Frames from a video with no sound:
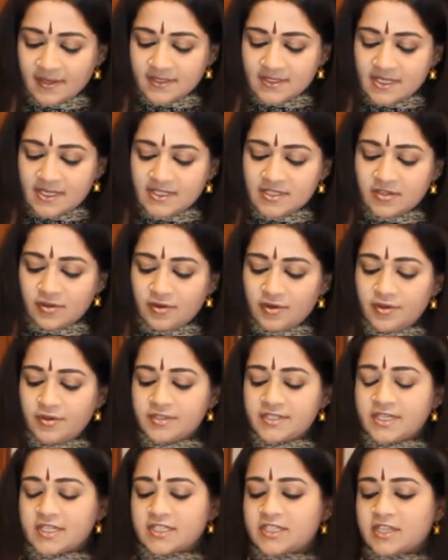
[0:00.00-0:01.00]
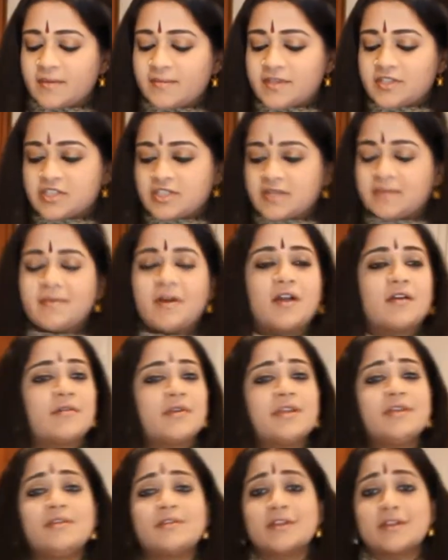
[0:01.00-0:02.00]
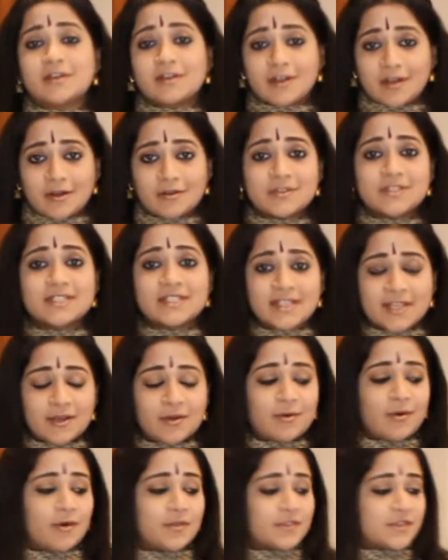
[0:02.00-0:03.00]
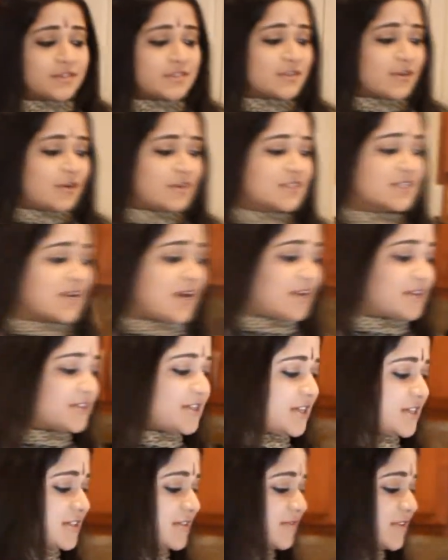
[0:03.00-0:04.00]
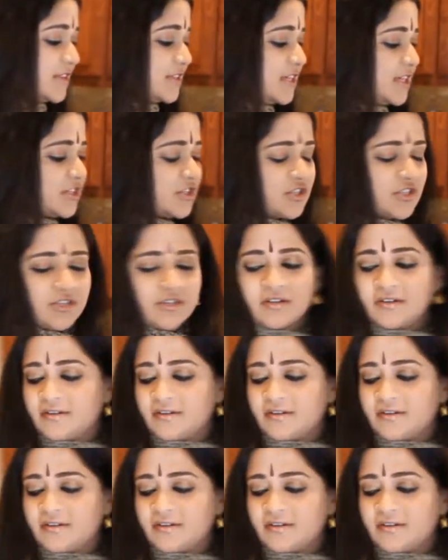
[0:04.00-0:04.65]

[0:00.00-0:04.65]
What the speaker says: Since you're using so much tamari, you can go slow on the salt content of the dish.